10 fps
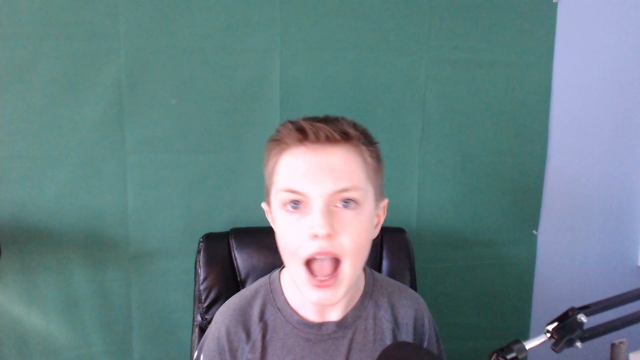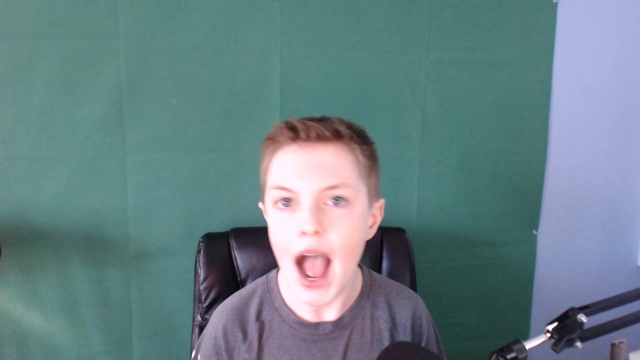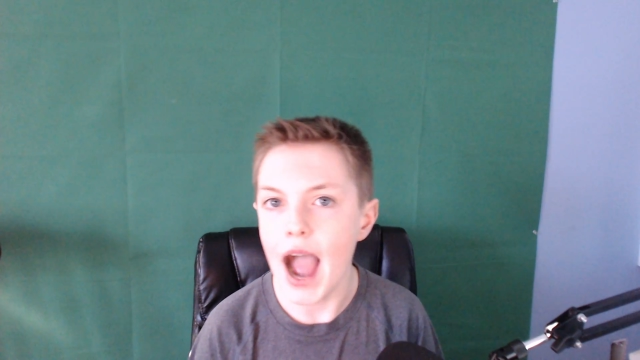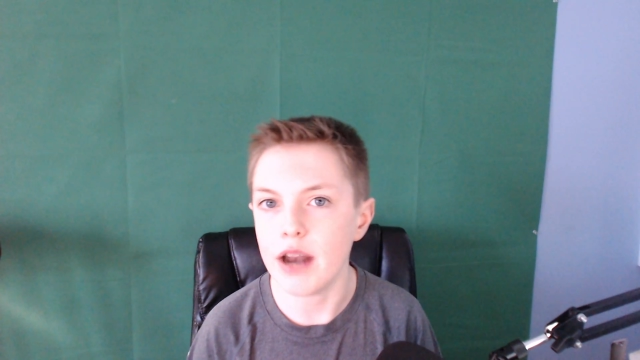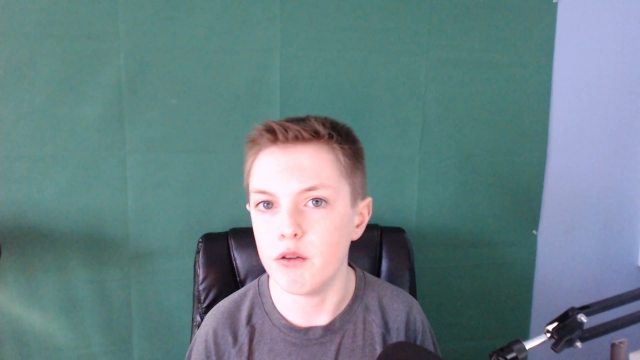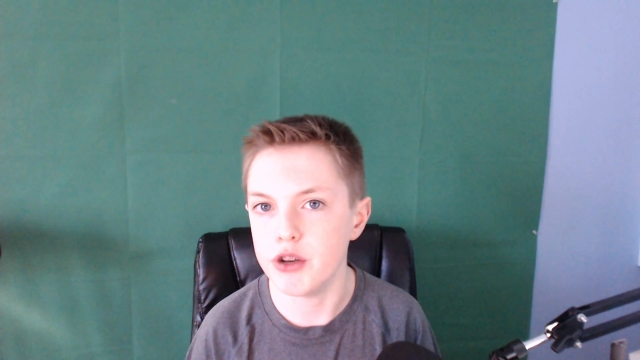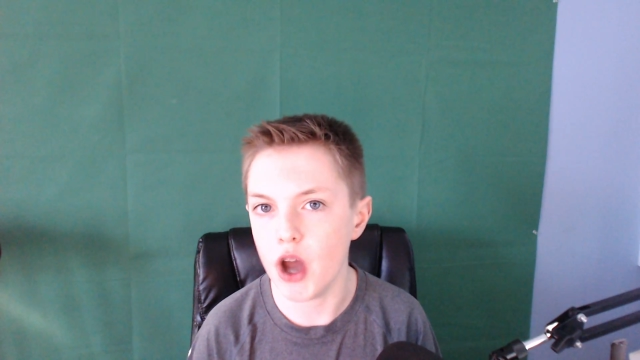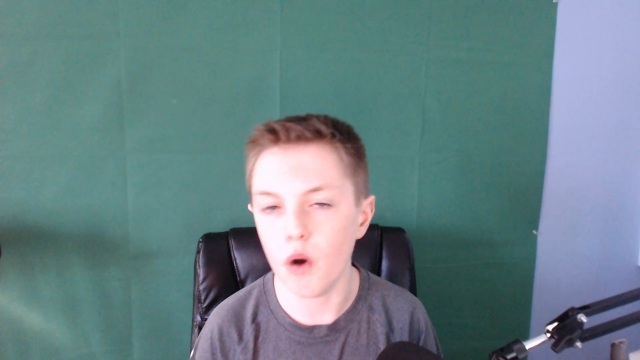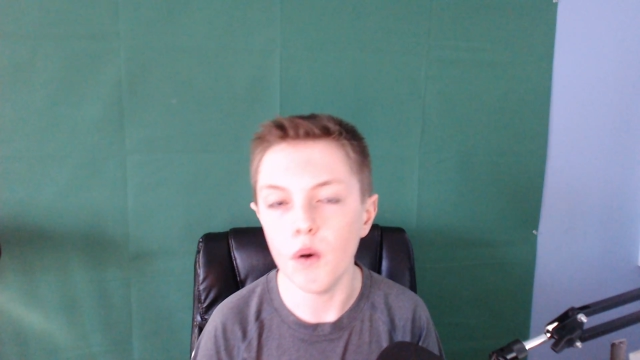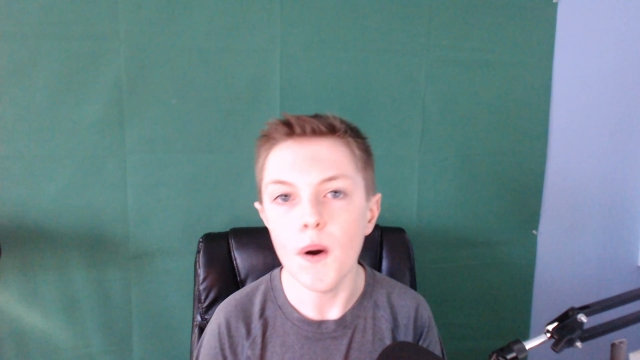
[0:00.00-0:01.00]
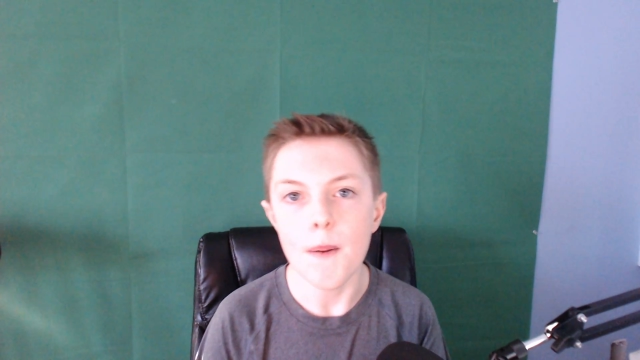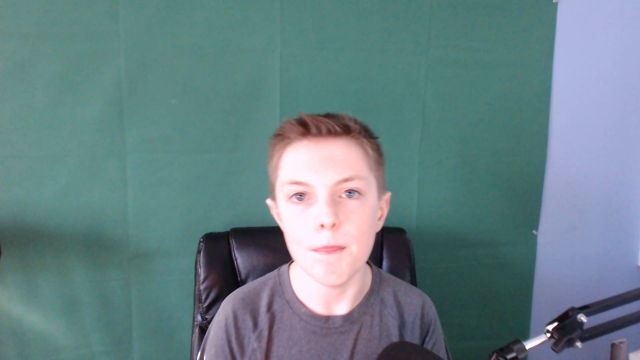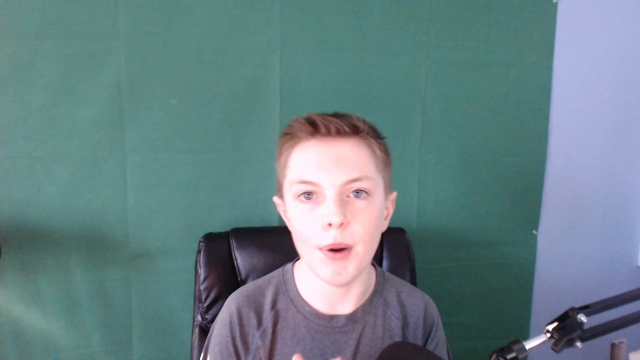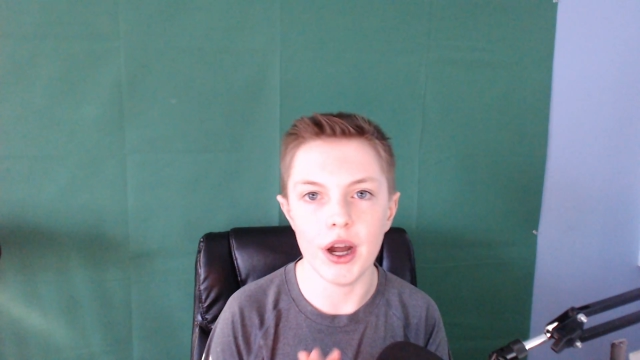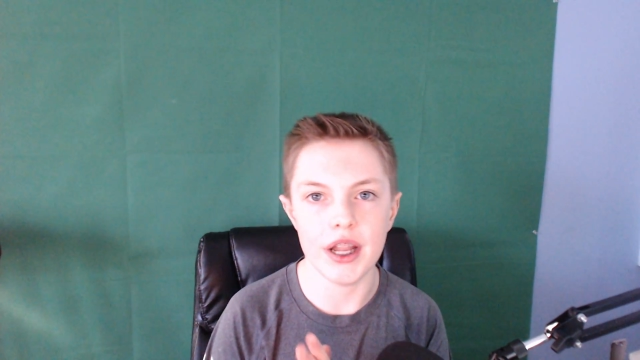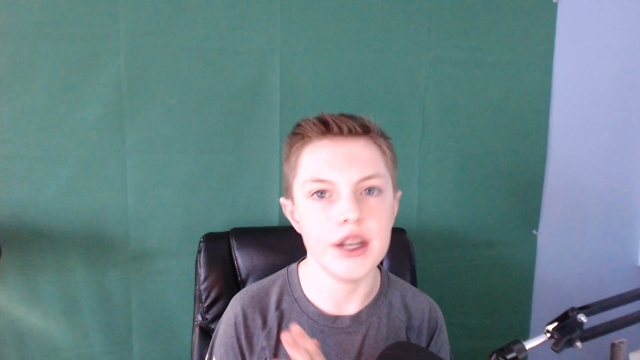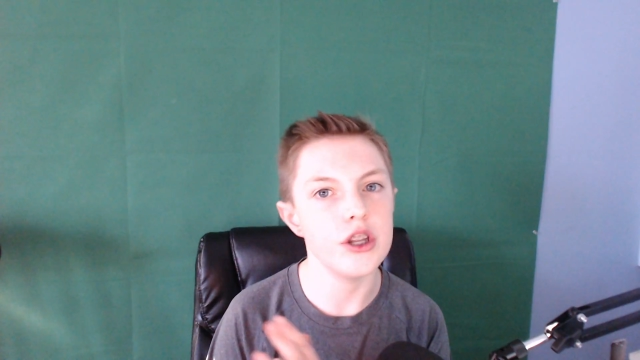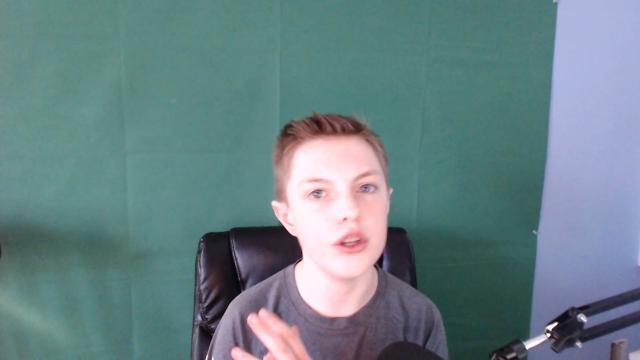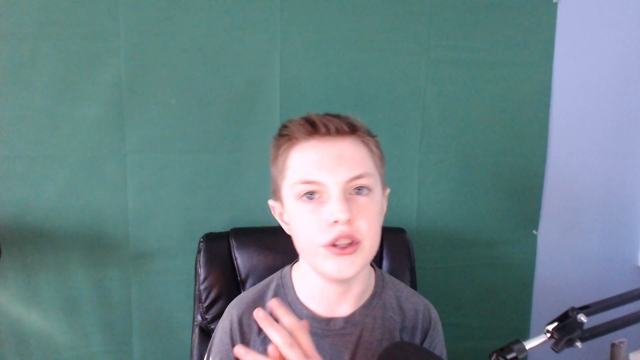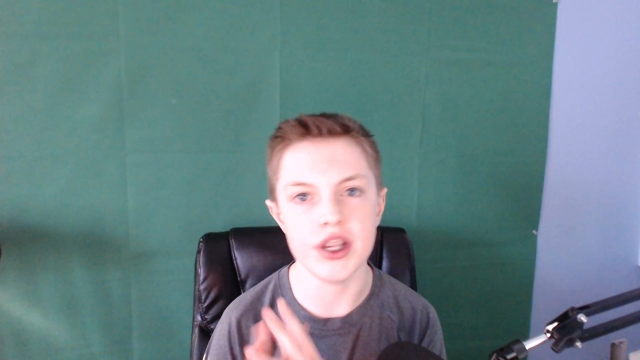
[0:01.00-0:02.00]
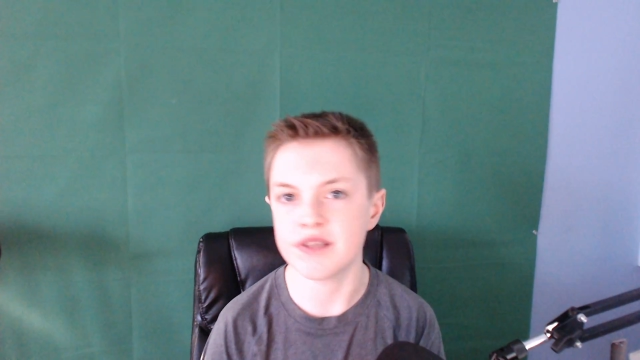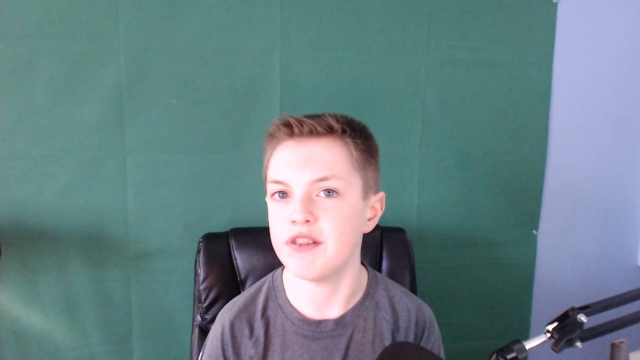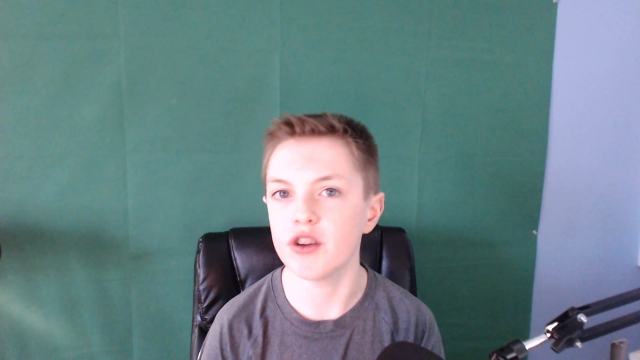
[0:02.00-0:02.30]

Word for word: I don't know, but this video is